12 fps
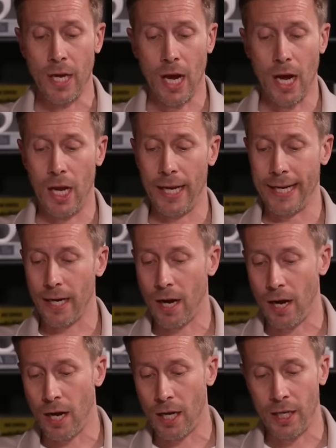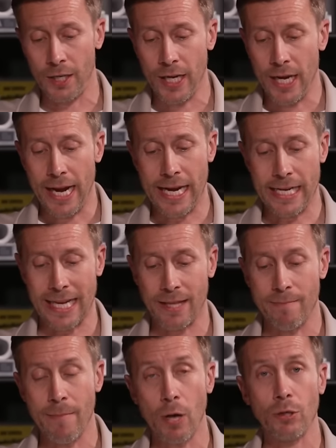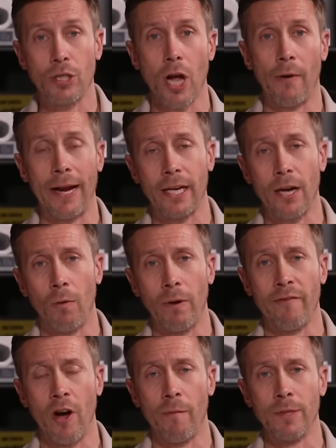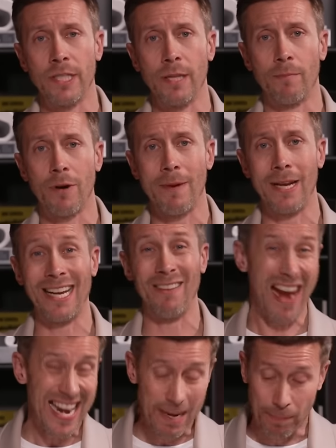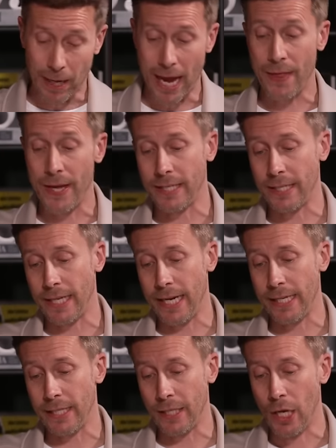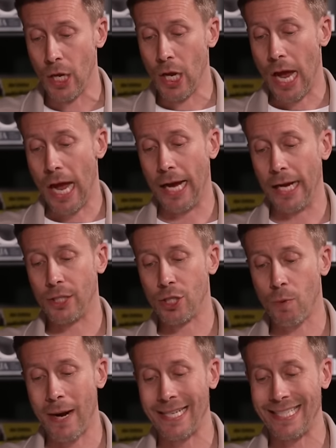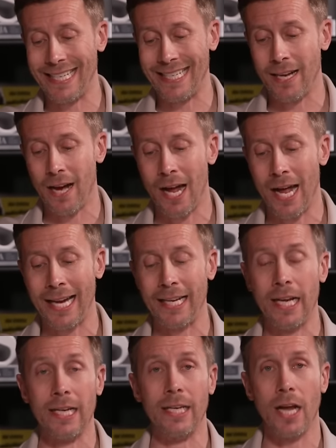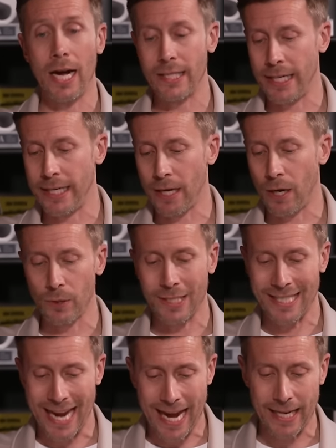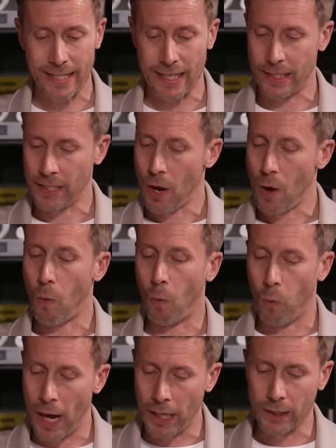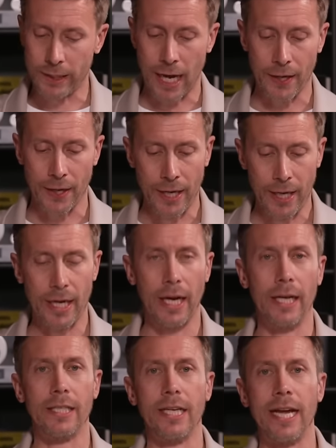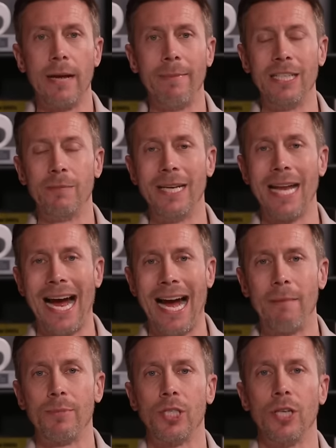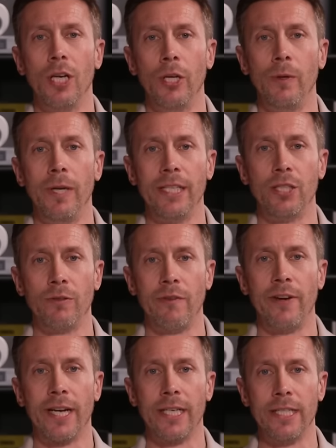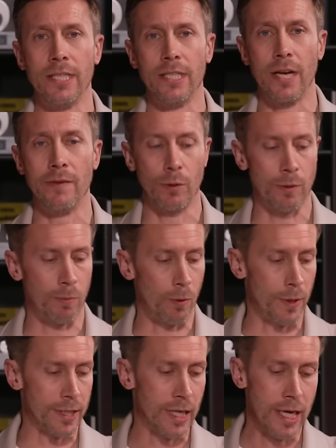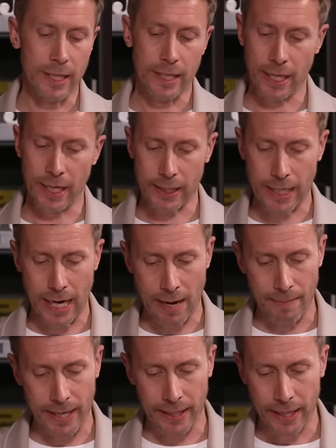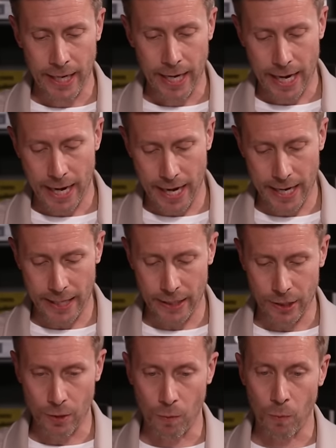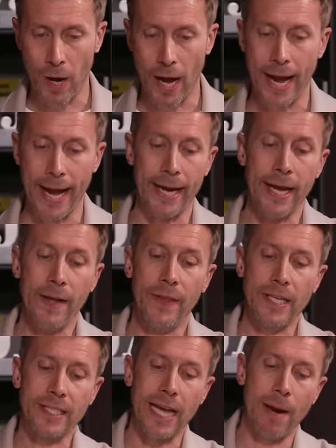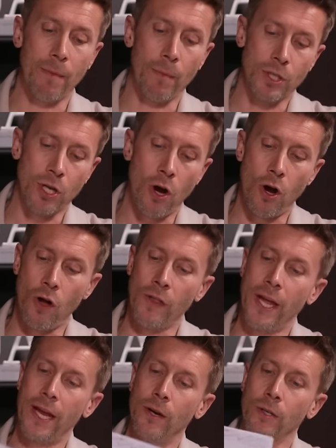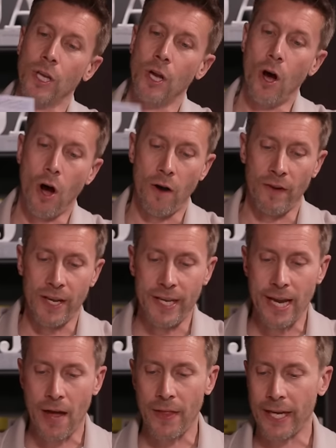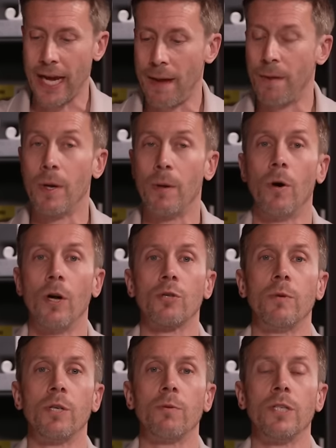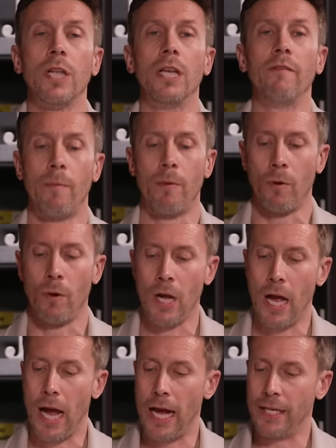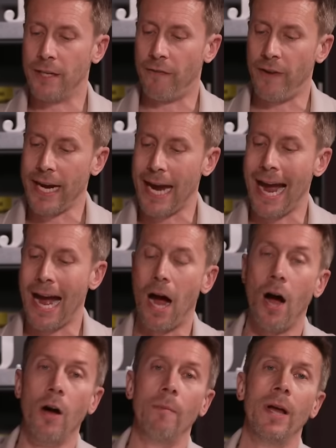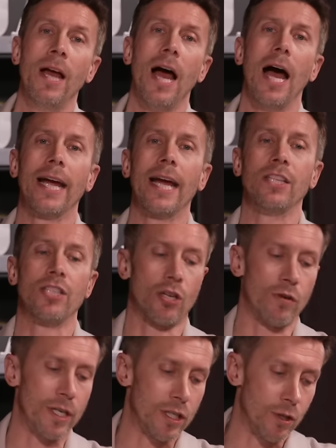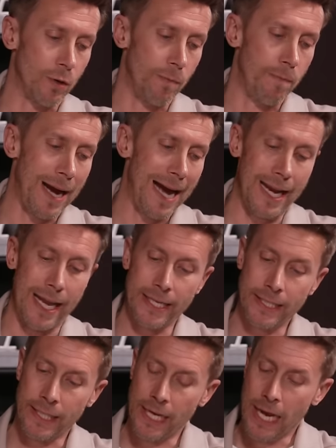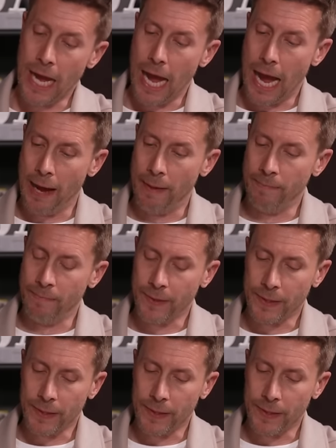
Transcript: Erling Haaland. He's had the most direct goal involvements in the Premier League of any player this season. Uh, twenty-nine, nineteen goals, ten assists. Well done uh, to him. He's been absolutely terrific, and he deserves all the plaudits that are coming his way. This game was hot on the heels of another game that we watched, which was the Liverpool uh, defeat at home against Crystal Palace. Um,